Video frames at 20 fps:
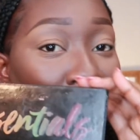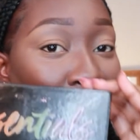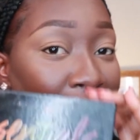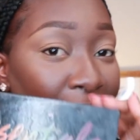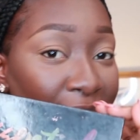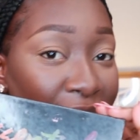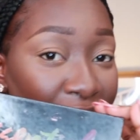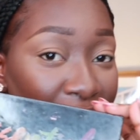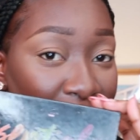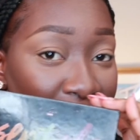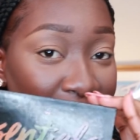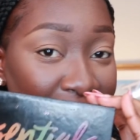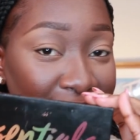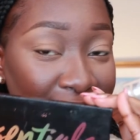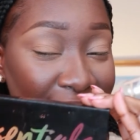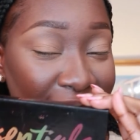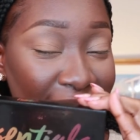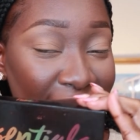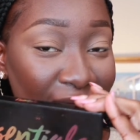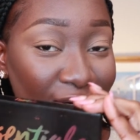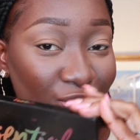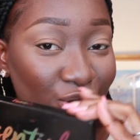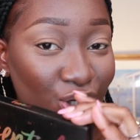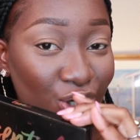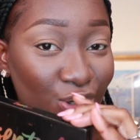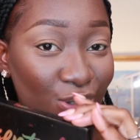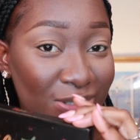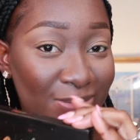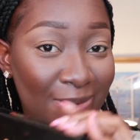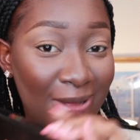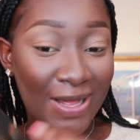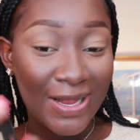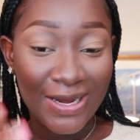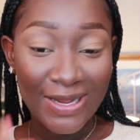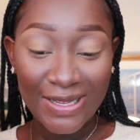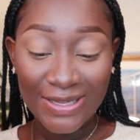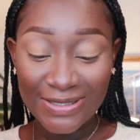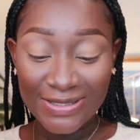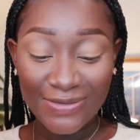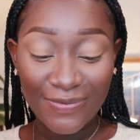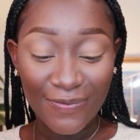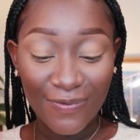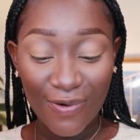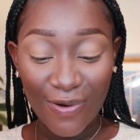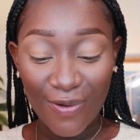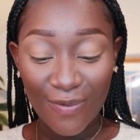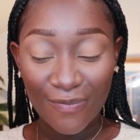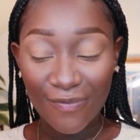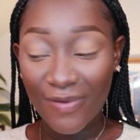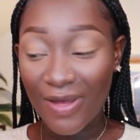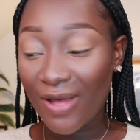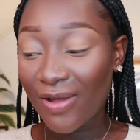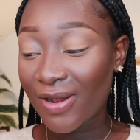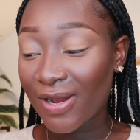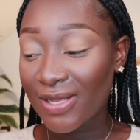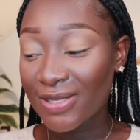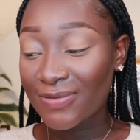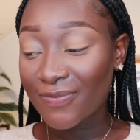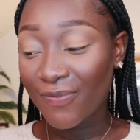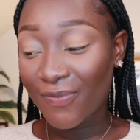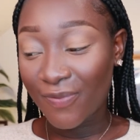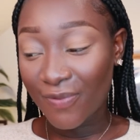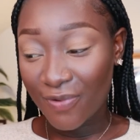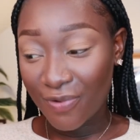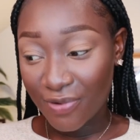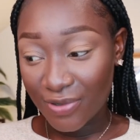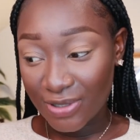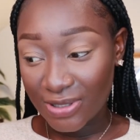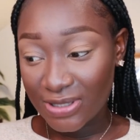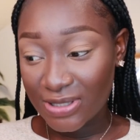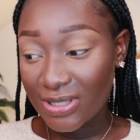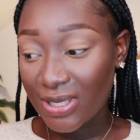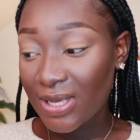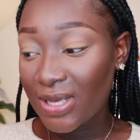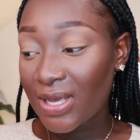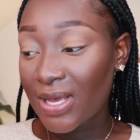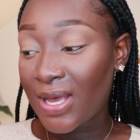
Everyday's Essentials palette from Violet Voss.